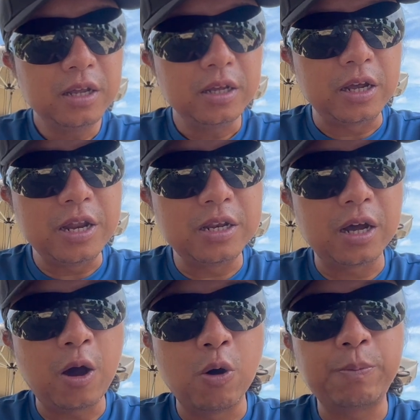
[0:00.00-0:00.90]
in the
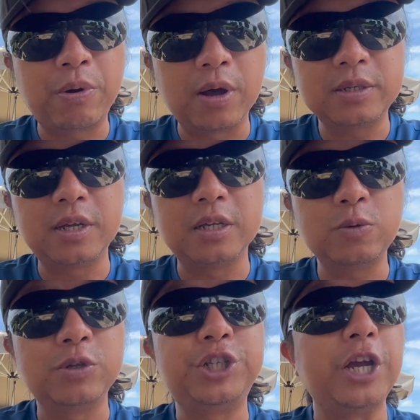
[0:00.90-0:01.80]
whole process
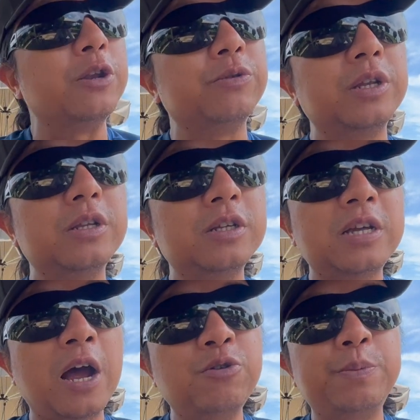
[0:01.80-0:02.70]
was genuine. It's
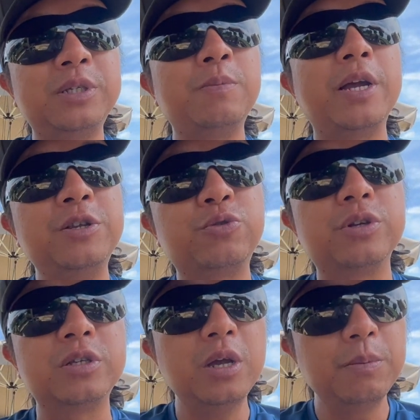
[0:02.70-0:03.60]
100% my
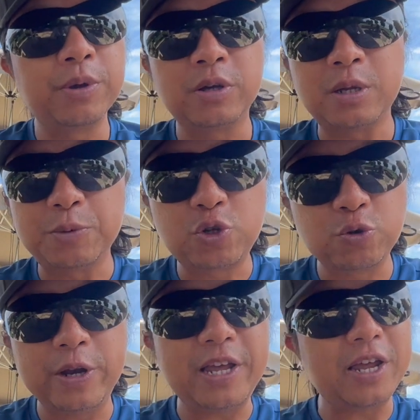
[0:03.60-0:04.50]
interest because I'm
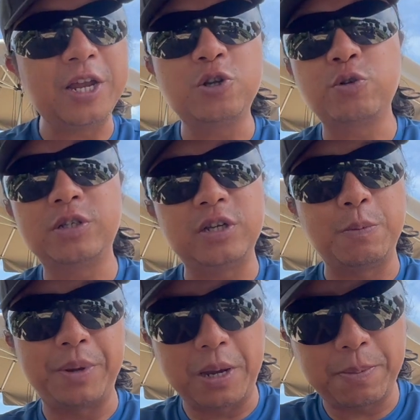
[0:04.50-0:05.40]
truly interested in the
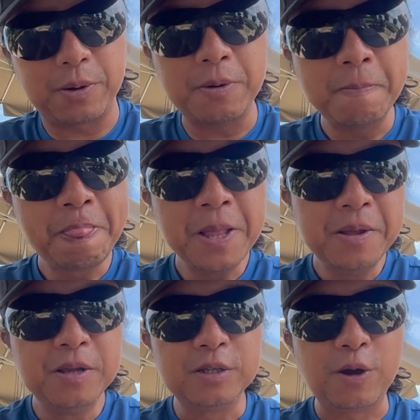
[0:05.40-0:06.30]
people.
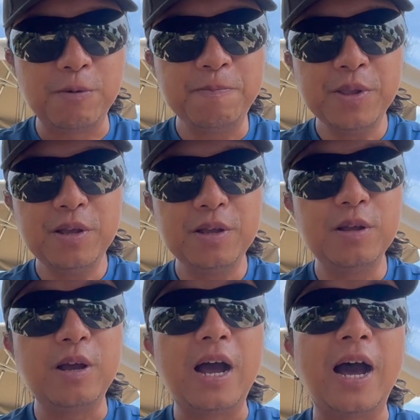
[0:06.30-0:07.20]
So
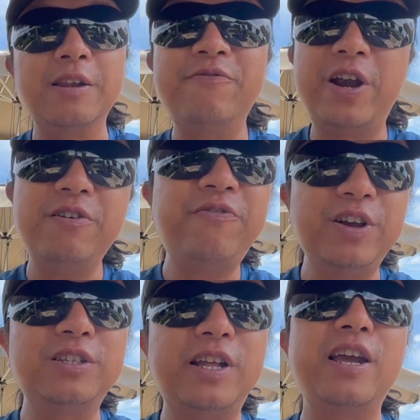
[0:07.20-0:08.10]
on the very
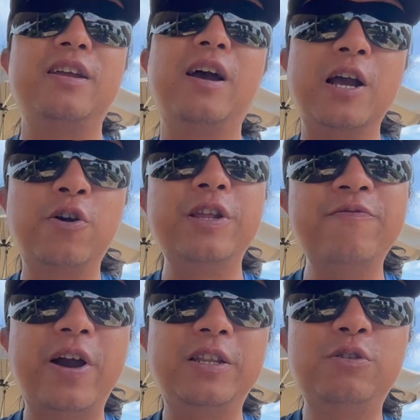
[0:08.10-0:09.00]
first day, I got
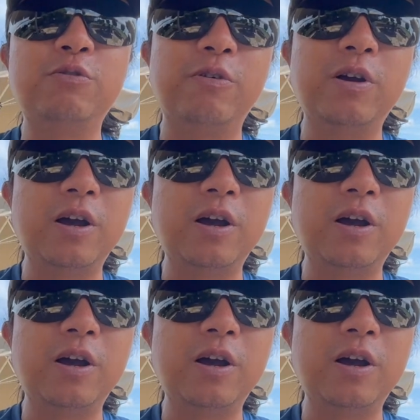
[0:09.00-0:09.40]
invited to